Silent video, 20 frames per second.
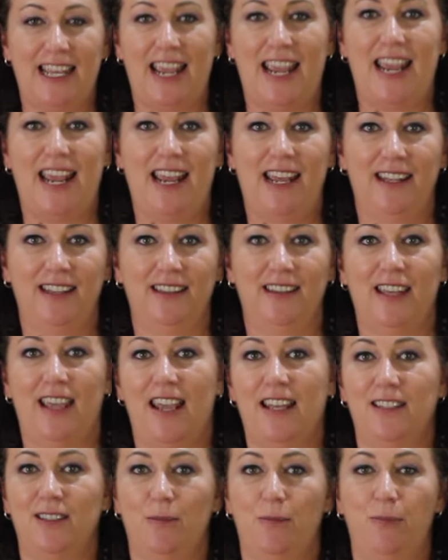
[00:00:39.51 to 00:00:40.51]
and
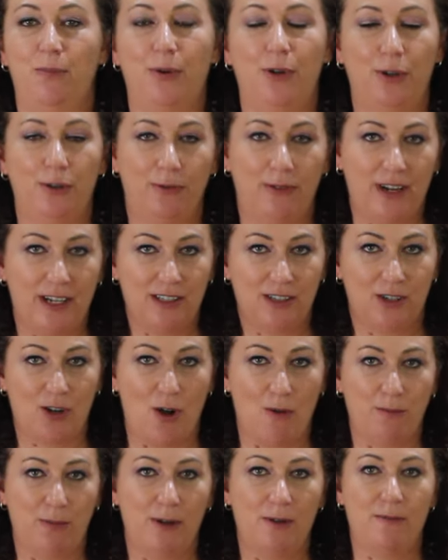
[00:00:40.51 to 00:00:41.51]
it's a perfect
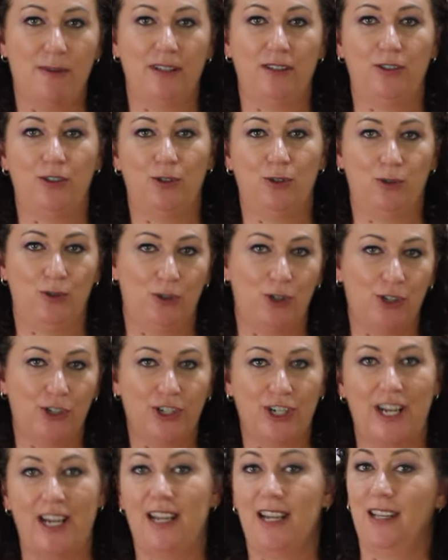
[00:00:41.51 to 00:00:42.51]
complement to
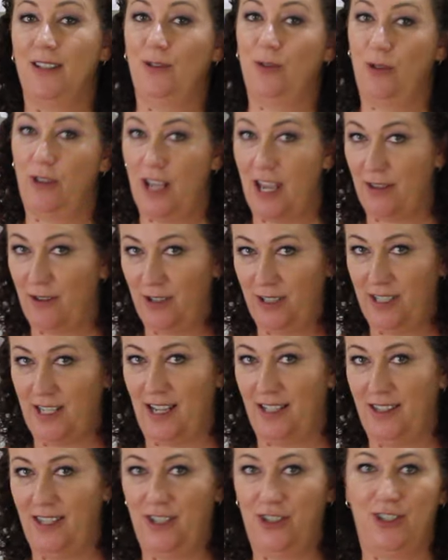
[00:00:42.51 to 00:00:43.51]
turkey and to the other
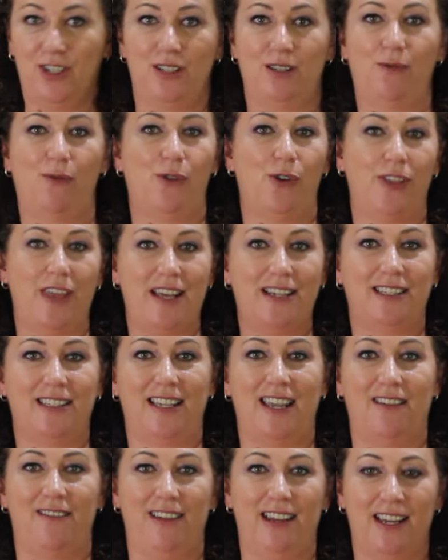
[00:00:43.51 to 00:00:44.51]
side dishes for
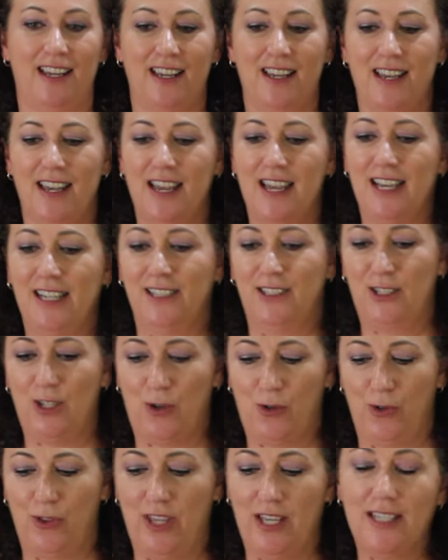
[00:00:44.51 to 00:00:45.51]
Thanksgiving.
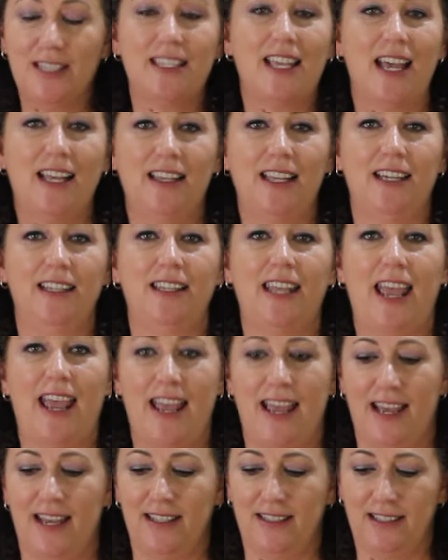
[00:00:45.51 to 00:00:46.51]
So this salad
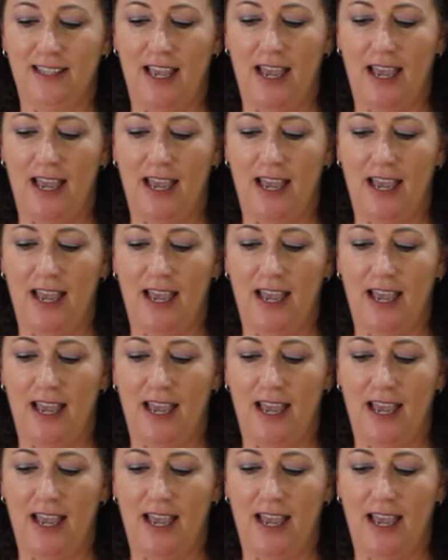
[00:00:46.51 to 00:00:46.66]
has